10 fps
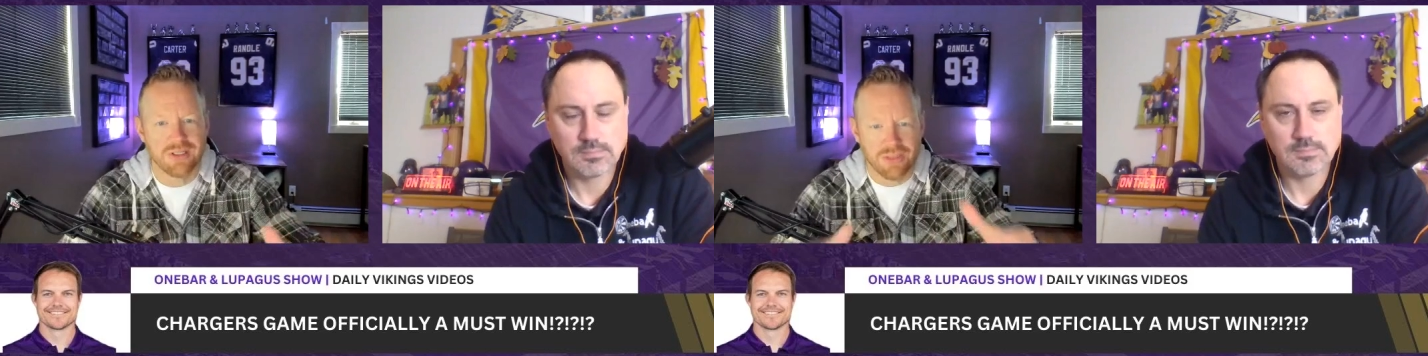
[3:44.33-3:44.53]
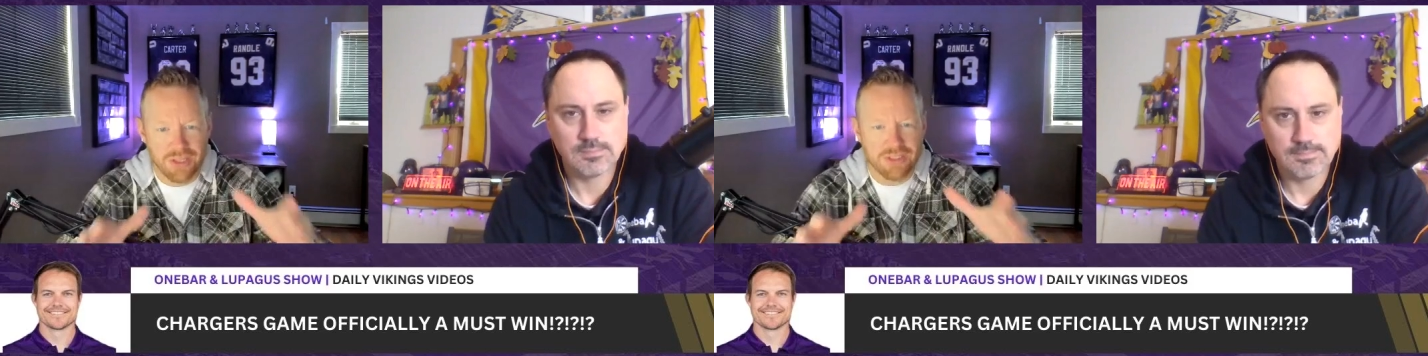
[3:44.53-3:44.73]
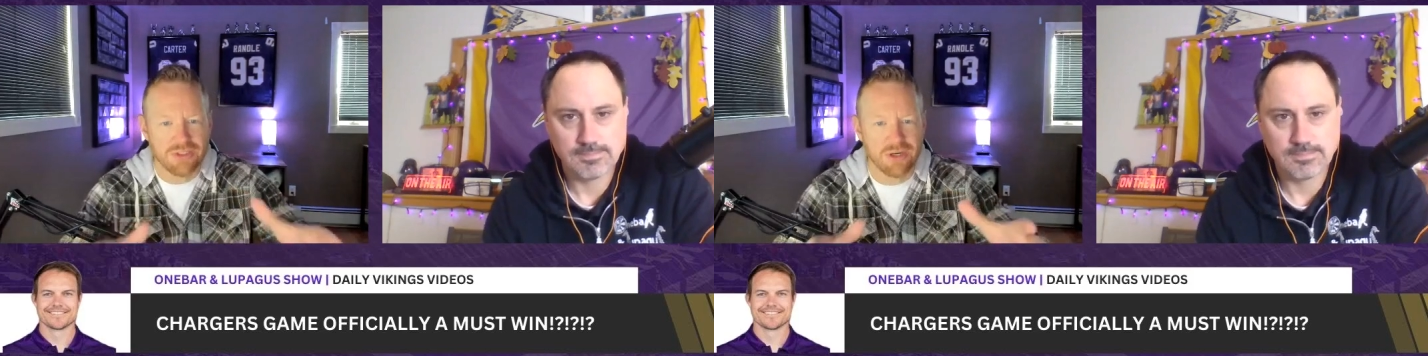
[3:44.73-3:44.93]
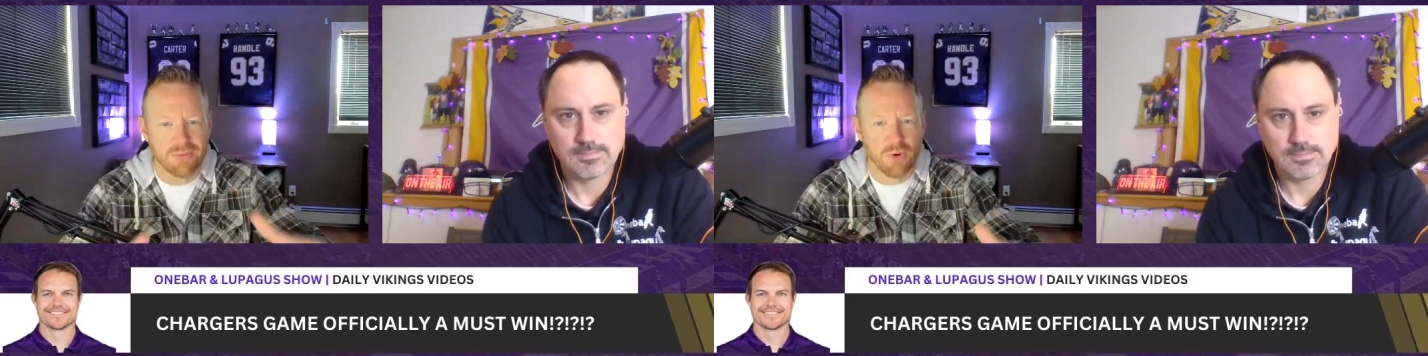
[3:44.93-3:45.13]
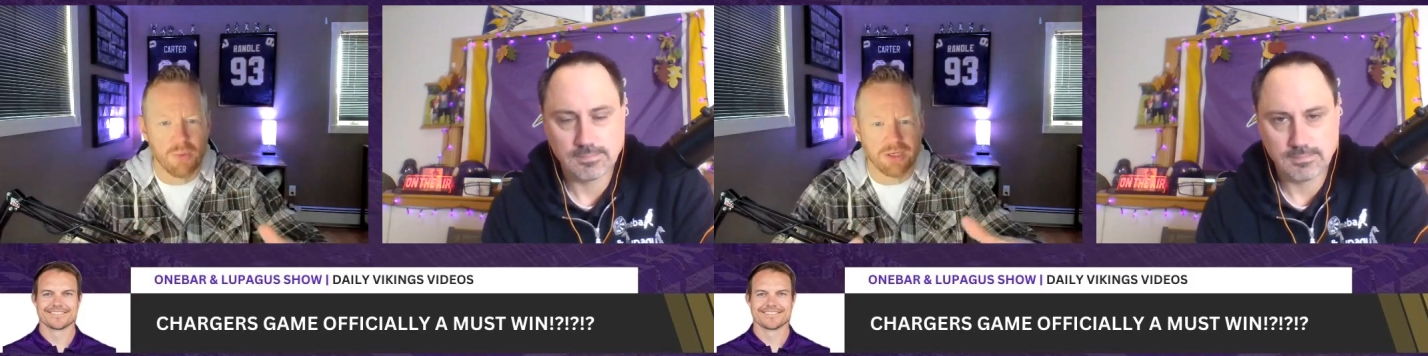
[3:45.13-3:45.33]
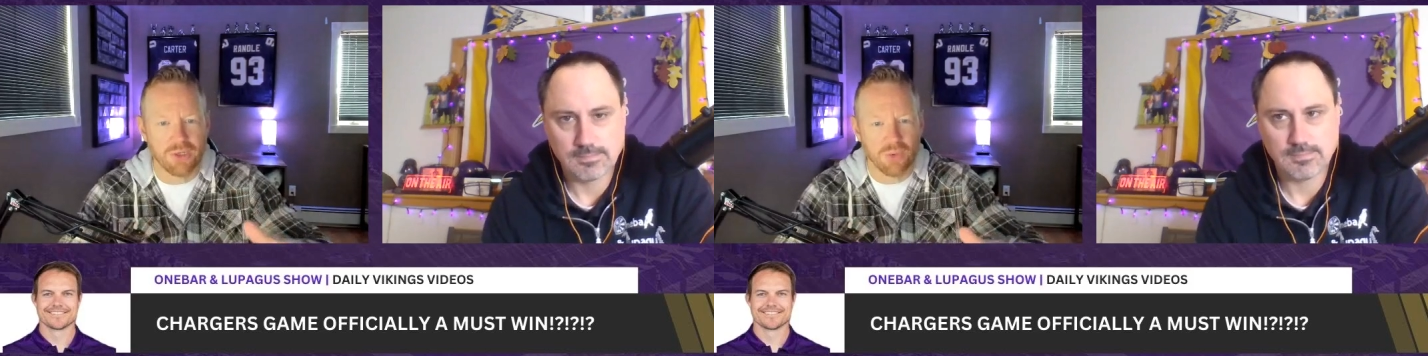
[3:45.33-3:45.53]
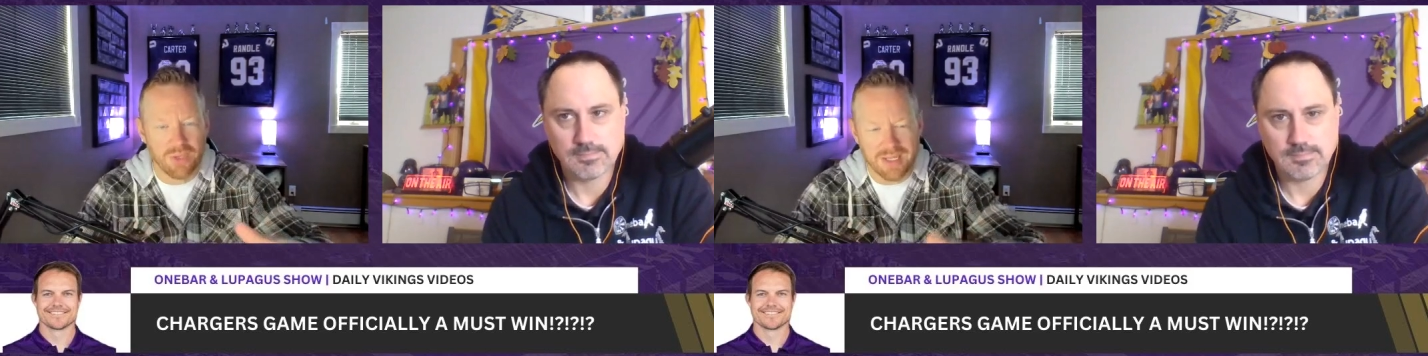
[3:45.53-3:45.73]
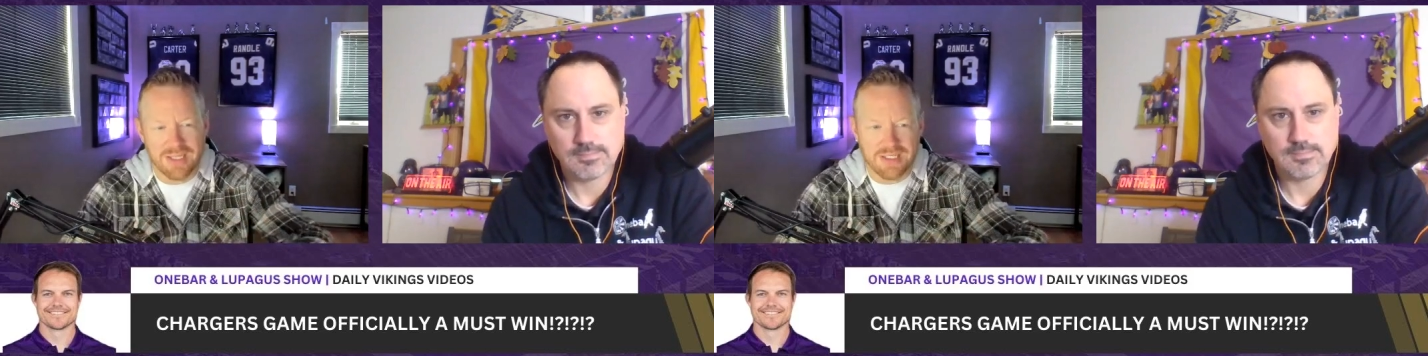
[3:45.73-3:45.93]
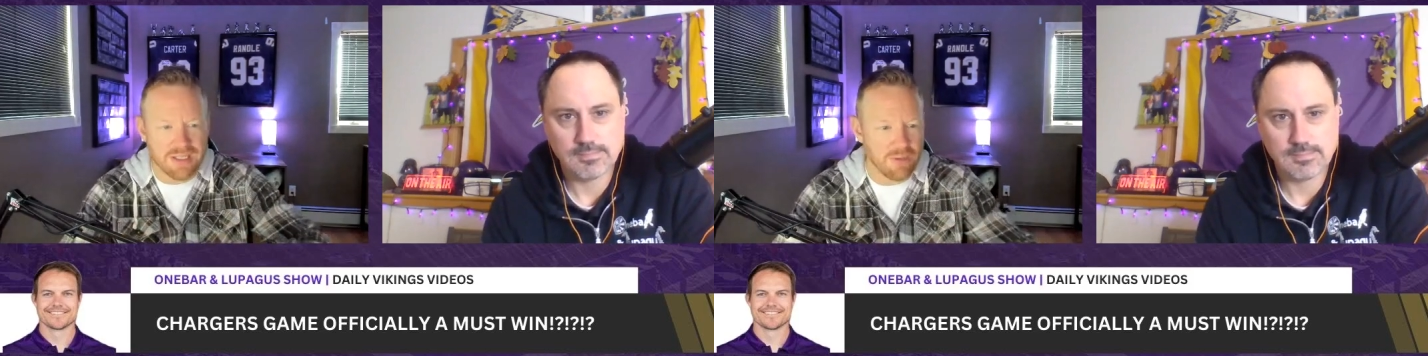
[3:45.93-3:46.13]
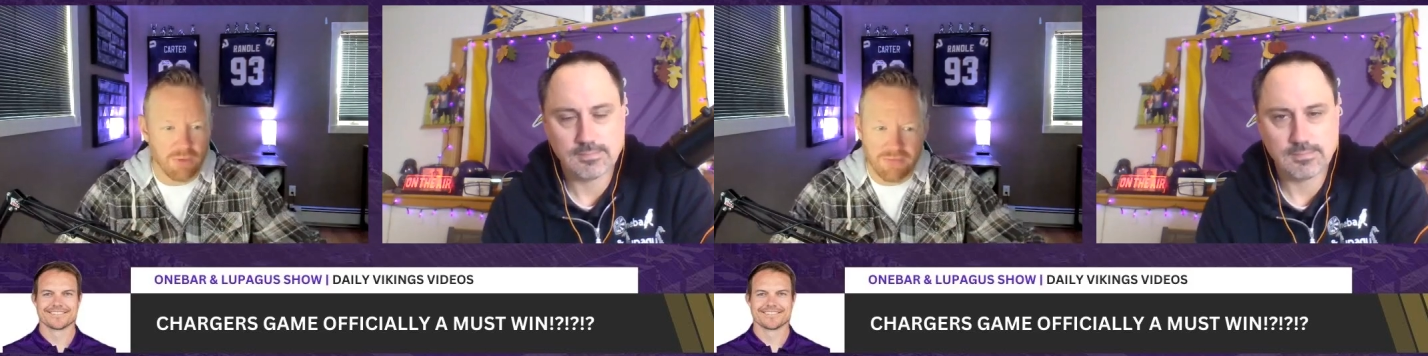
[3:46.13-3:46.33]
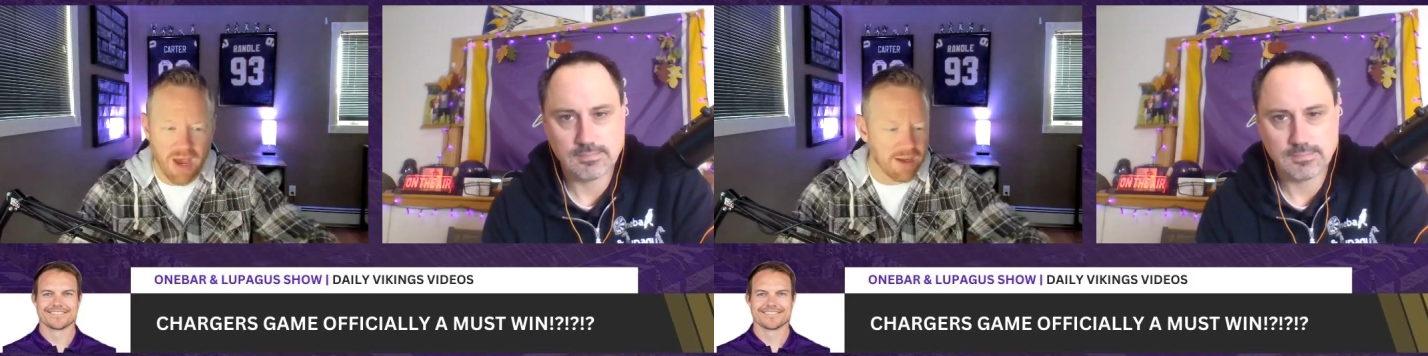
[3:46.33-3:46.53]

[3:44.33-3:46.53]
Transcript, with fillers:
Speaker 1: This is our moment. Going against a de- we've got to